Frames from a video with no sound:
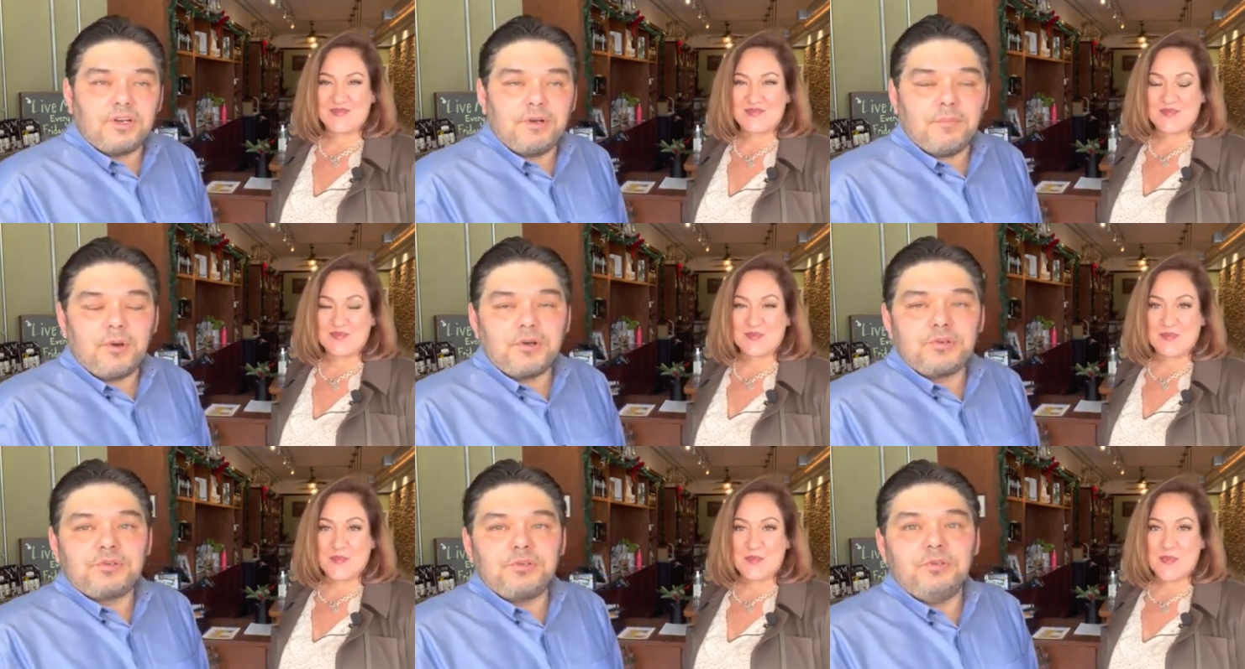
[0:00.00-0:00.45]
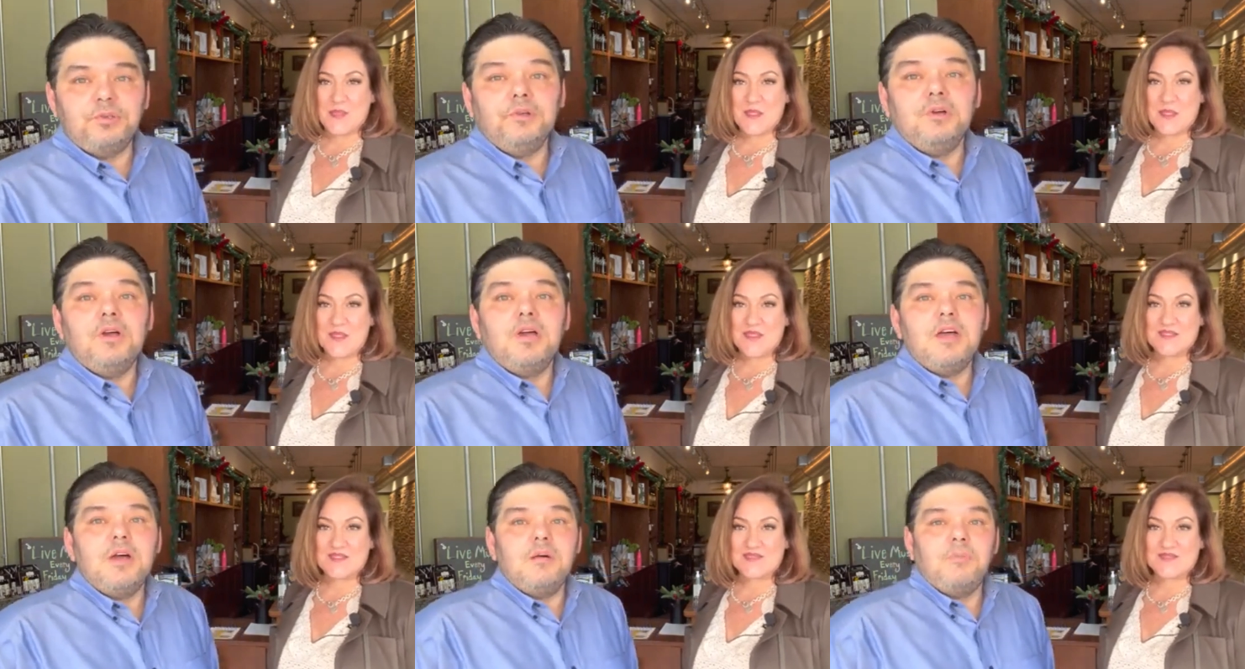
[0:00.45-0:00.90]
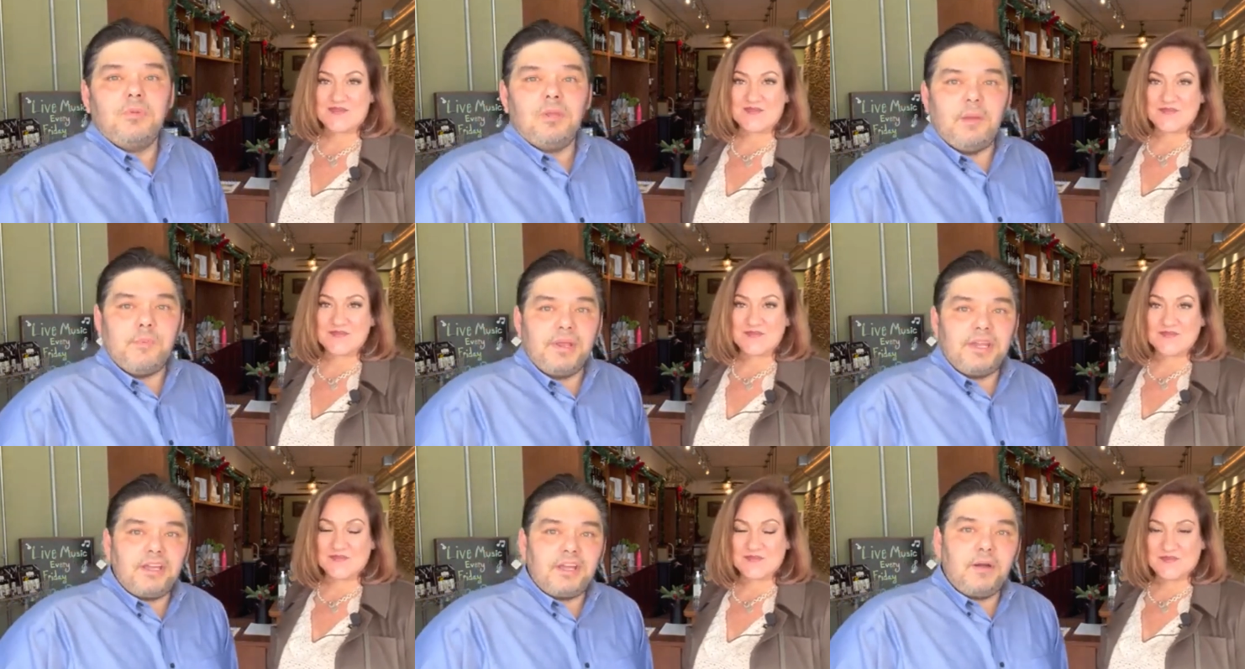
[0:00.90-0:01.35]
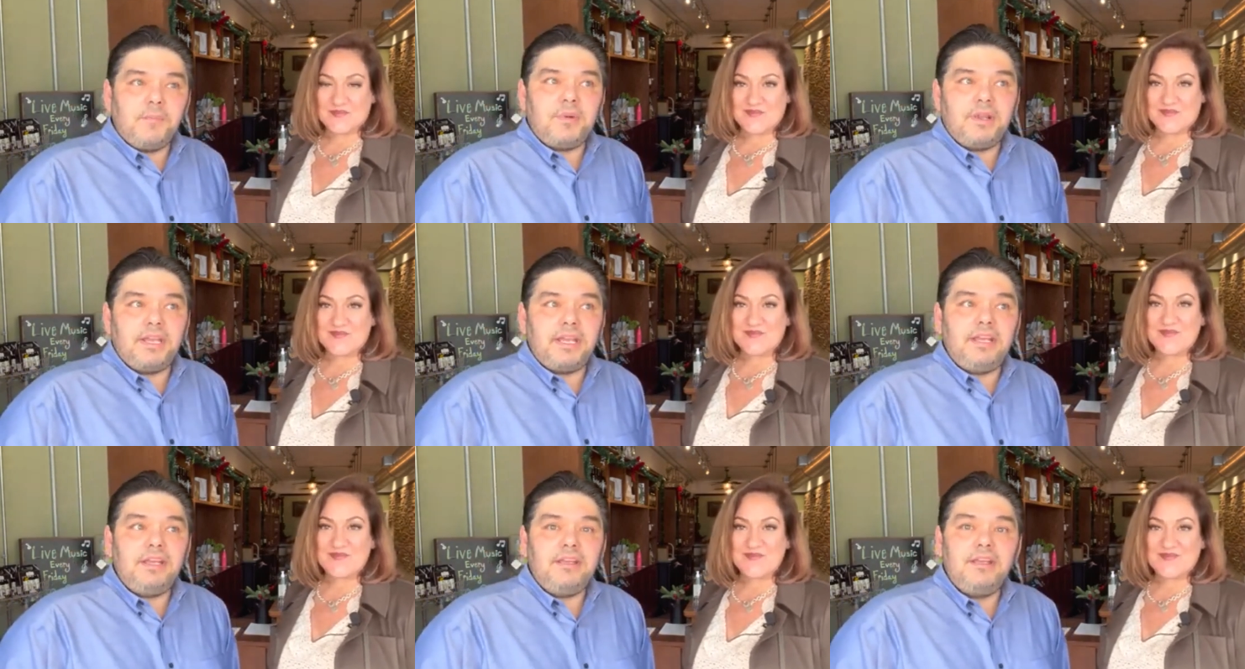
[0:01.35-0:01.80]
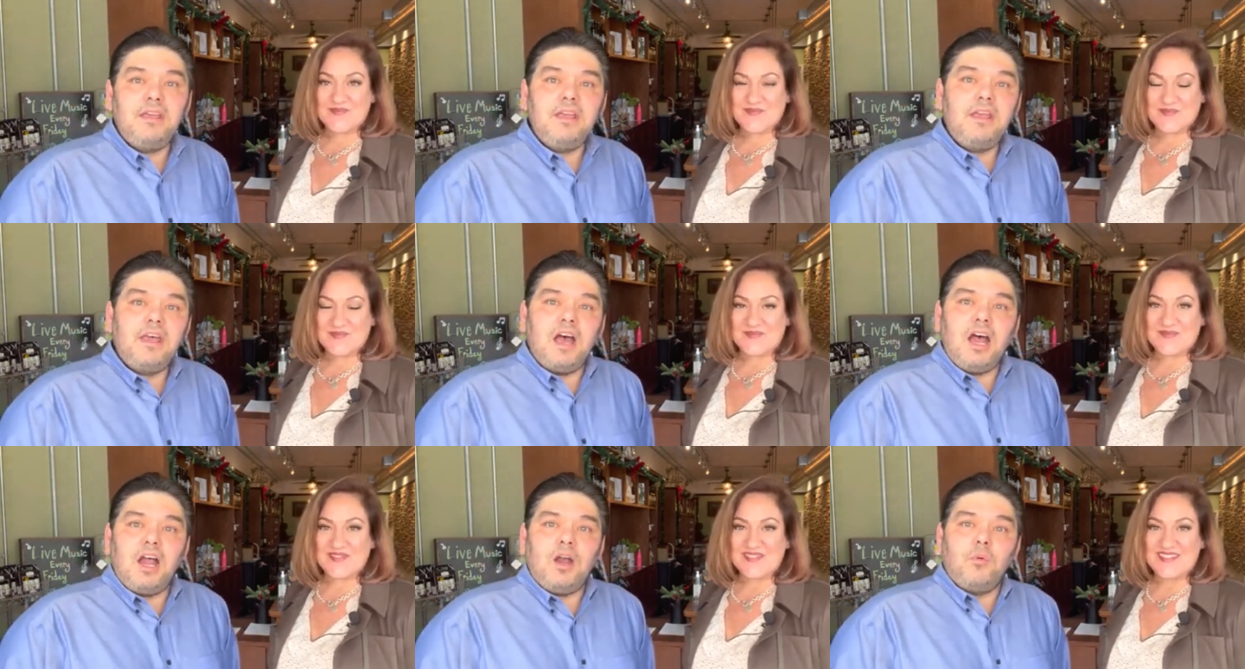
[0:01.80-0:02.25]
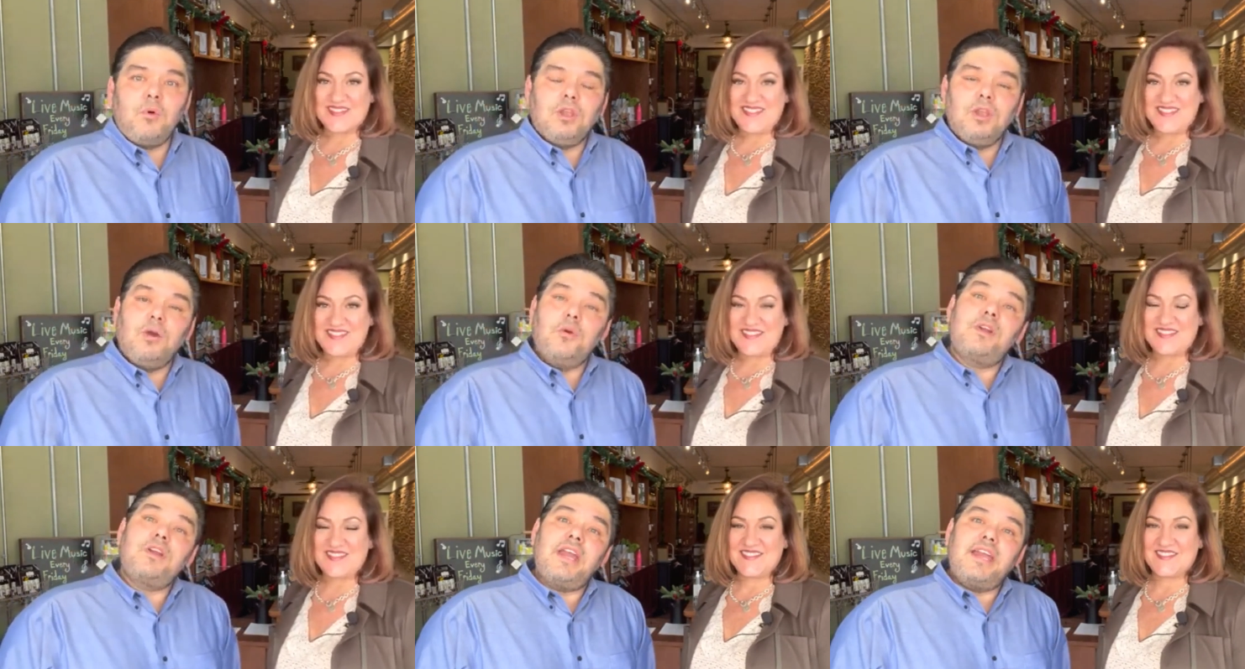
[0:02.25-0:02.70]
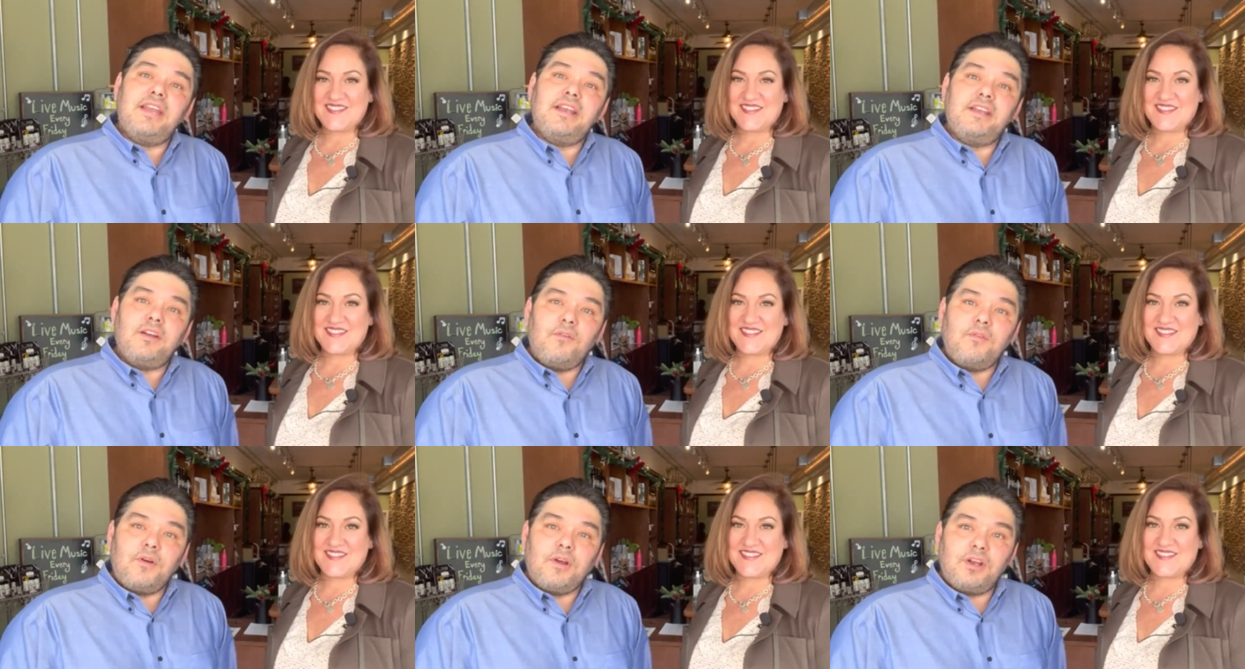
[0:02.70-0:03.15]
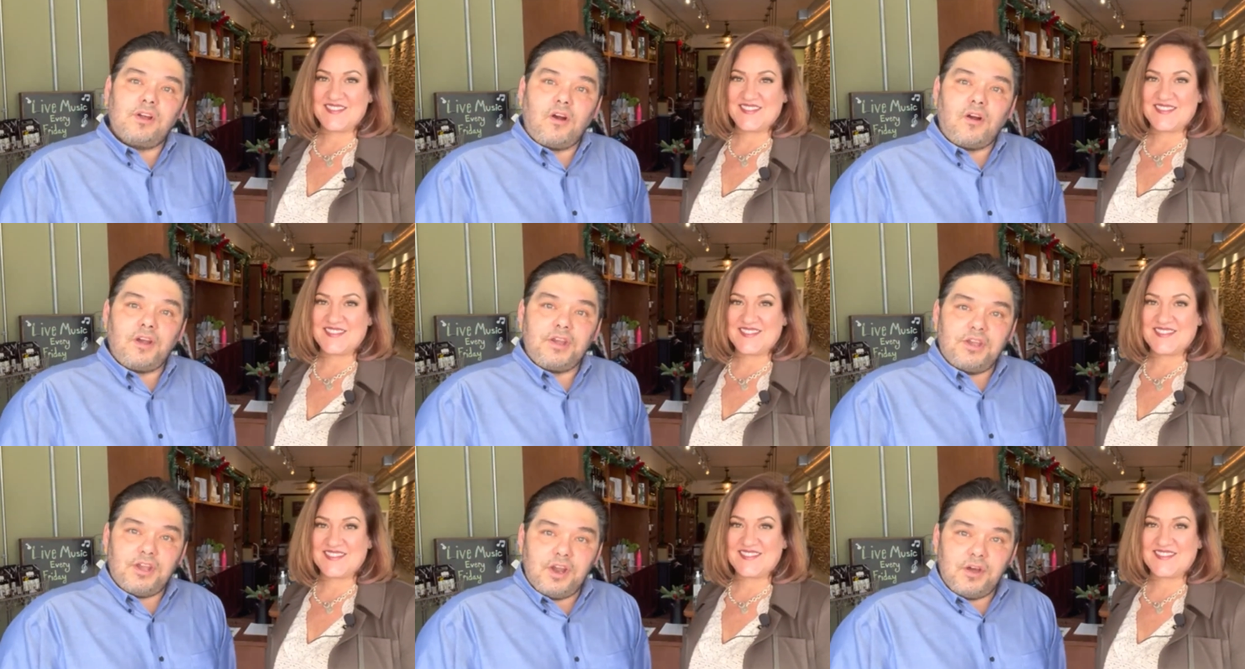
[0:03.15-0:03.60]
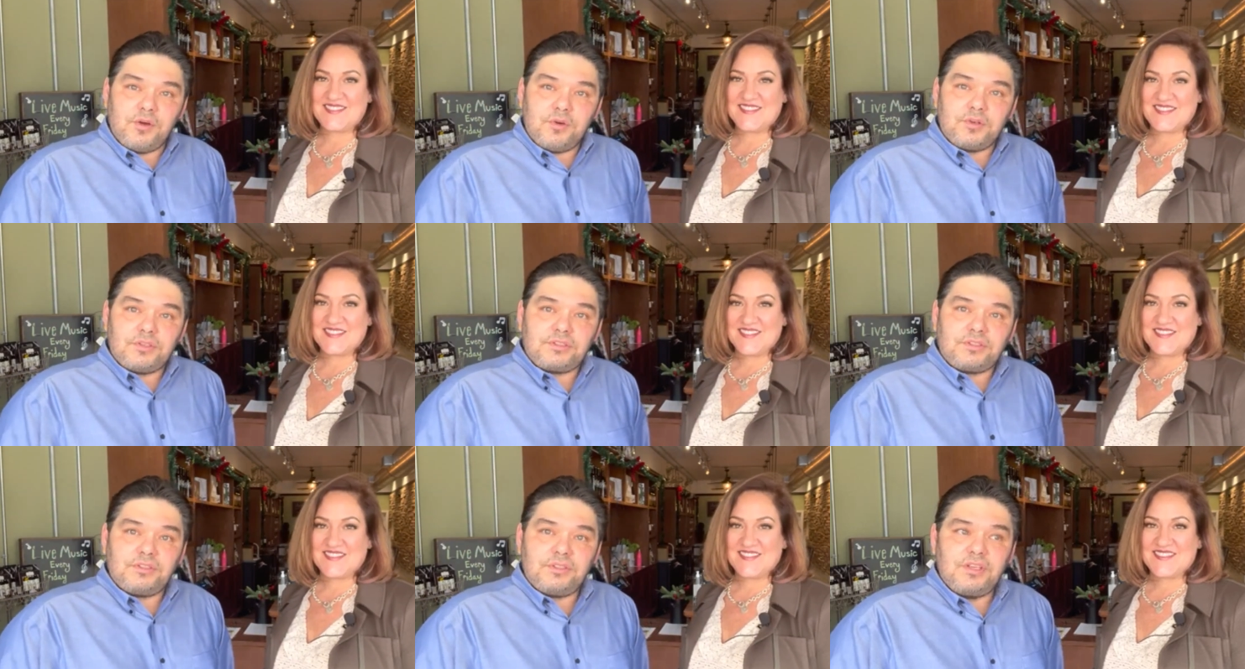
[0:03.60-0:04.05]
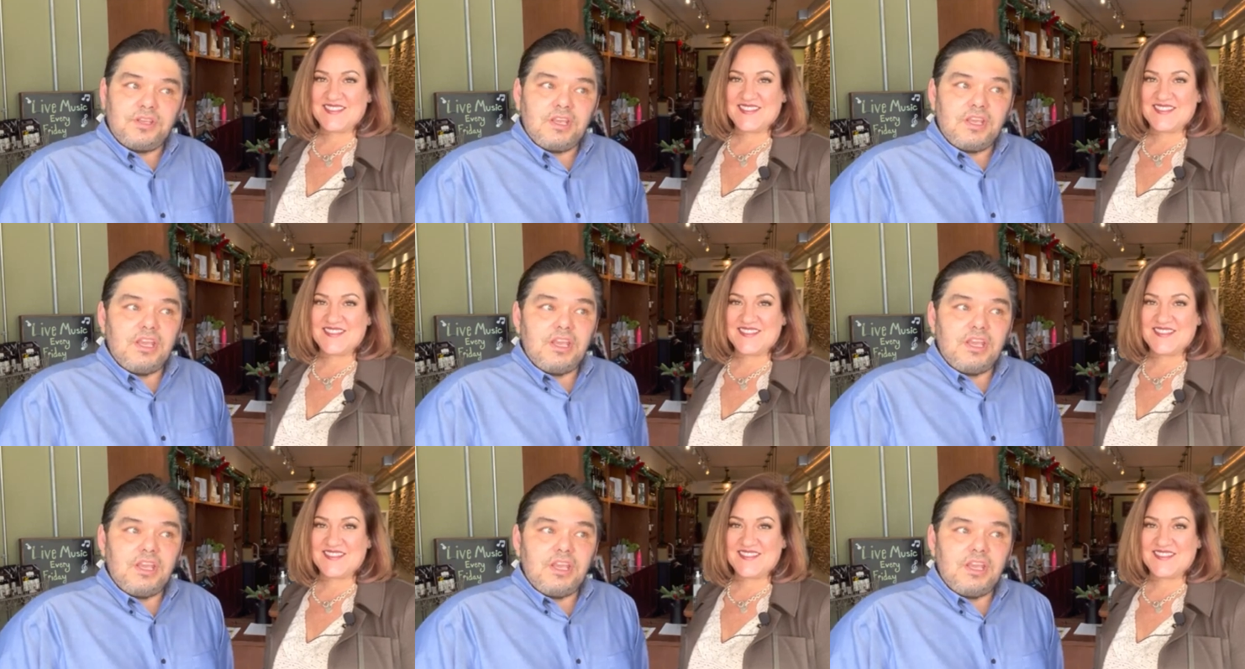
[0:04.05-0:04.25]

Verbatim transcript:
Speaker 1: commercial plumbing company. Uh, we're located over in Garden Oaks.